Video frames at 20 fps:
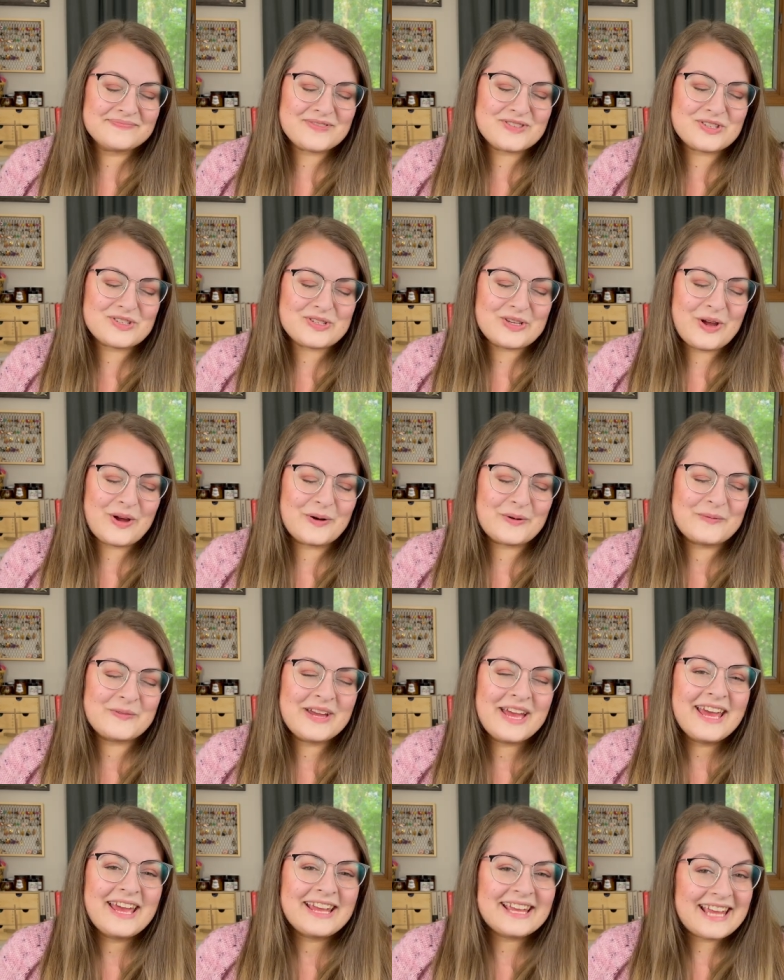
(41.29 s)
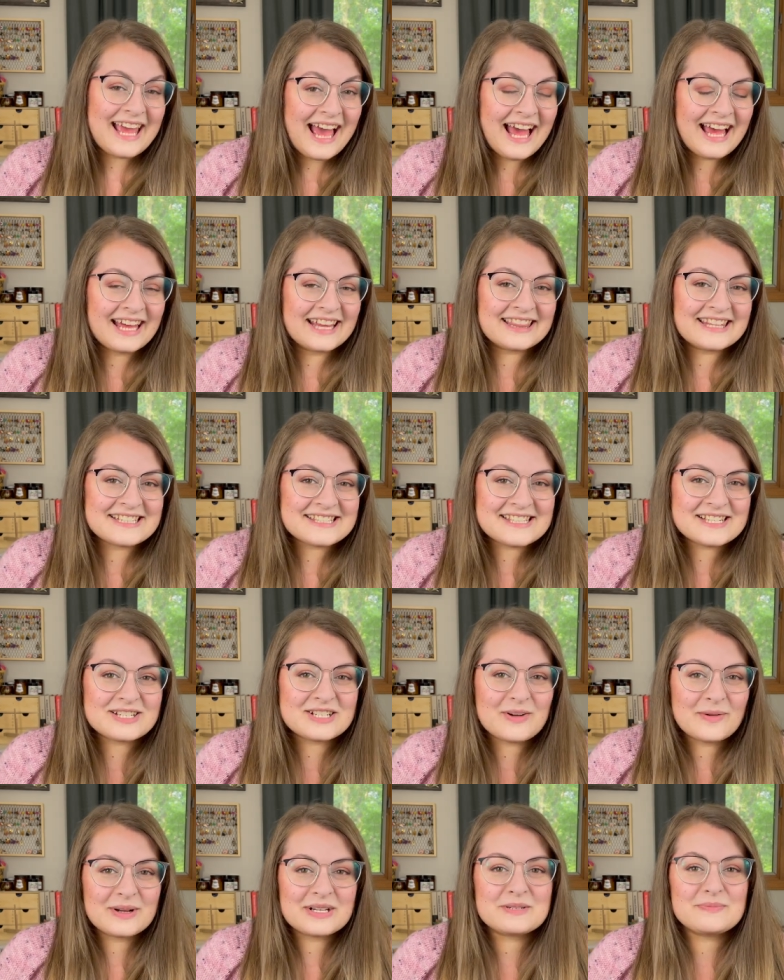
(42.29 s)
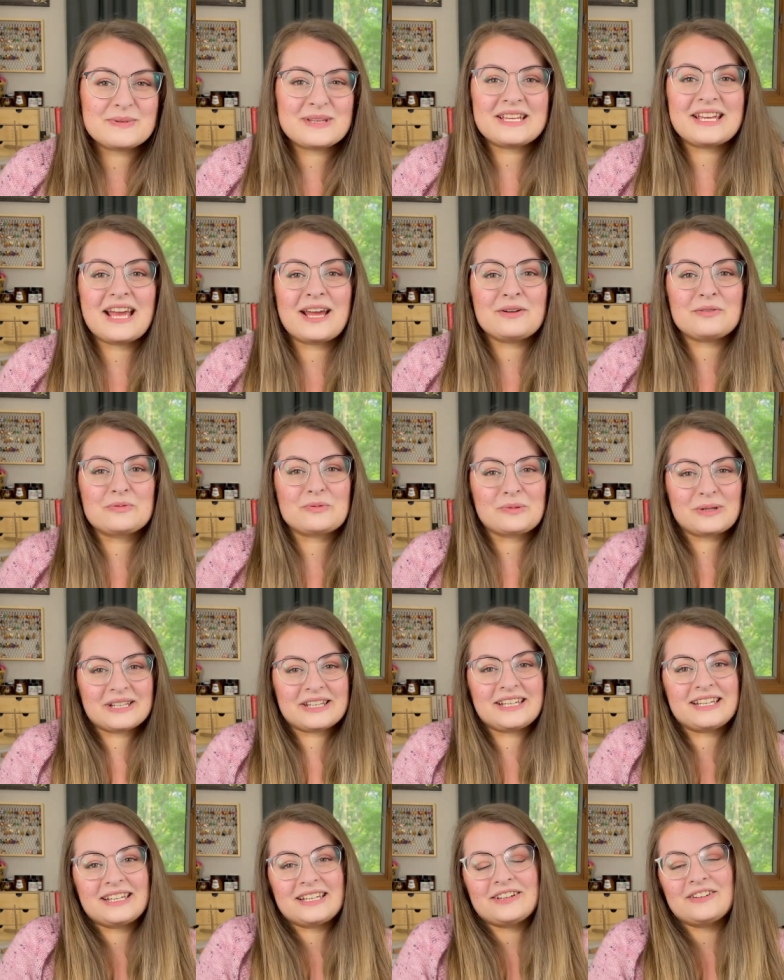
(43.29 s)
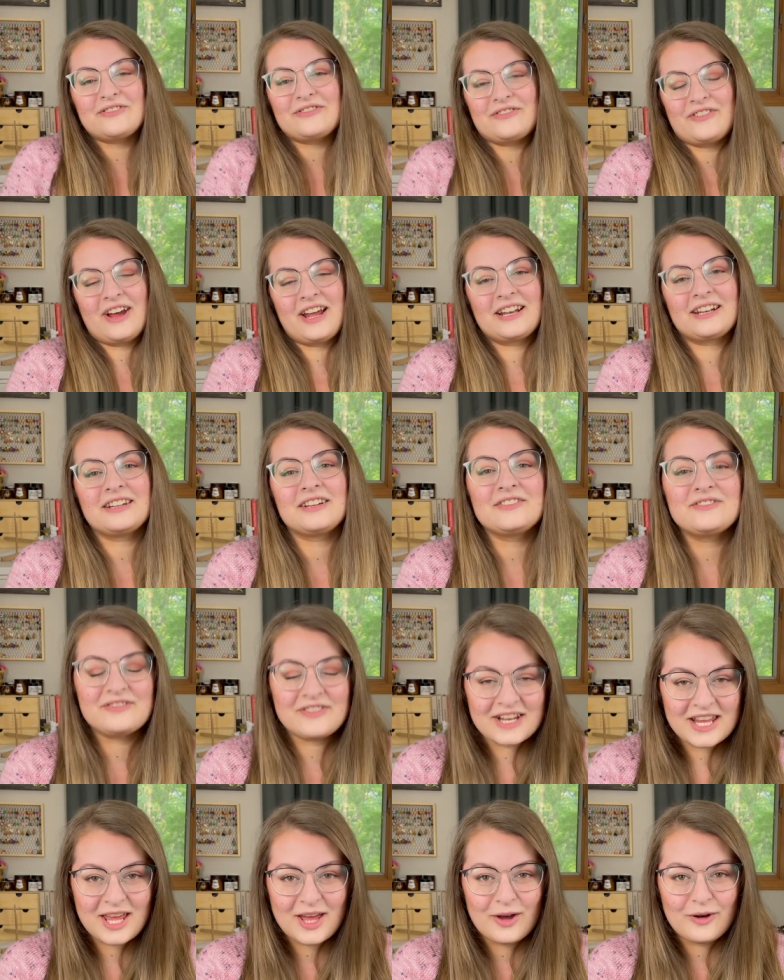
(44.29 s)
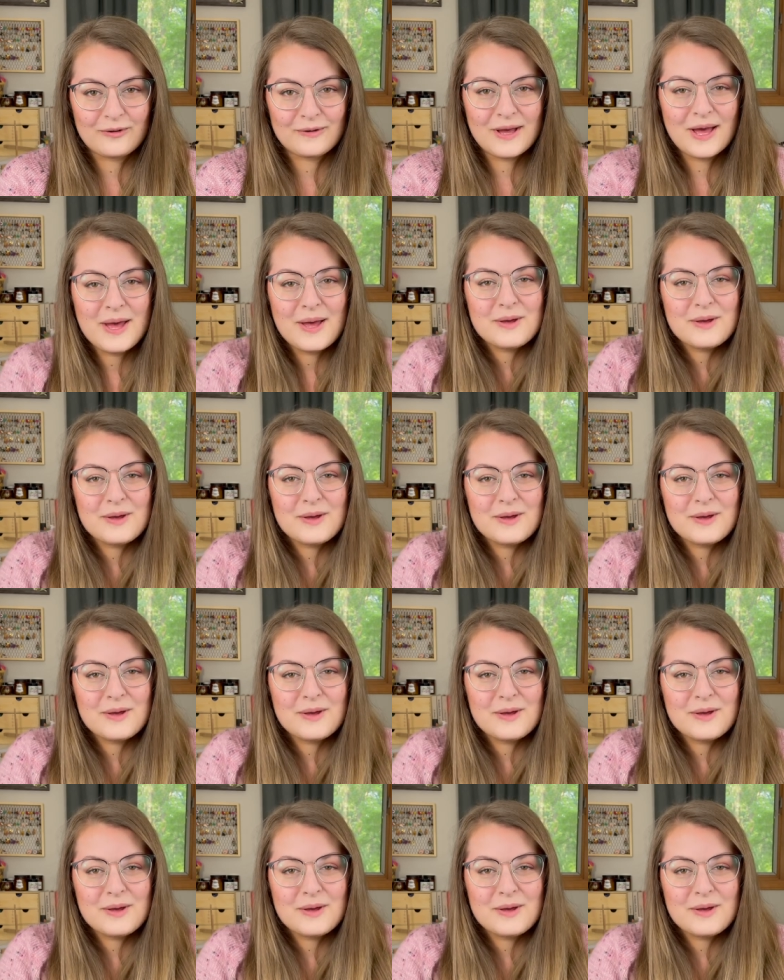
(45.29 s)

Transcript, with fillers: So yeah, this is going to be a really fun video.